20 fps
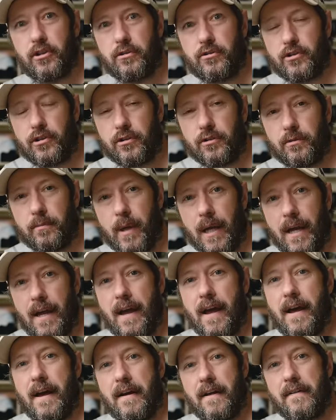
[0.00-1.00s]
YouTube,
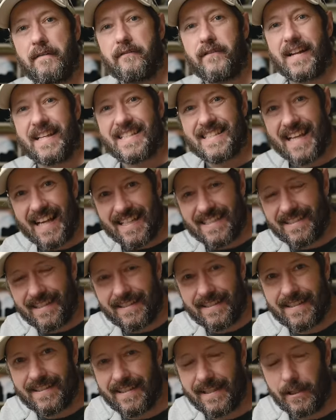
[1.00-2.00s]

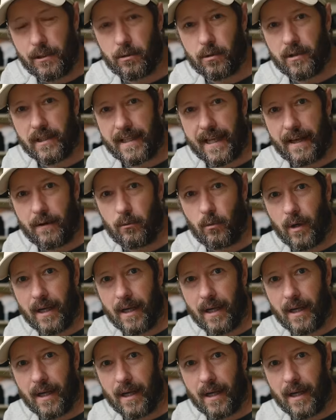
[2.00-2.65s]
fantastic to see you all again.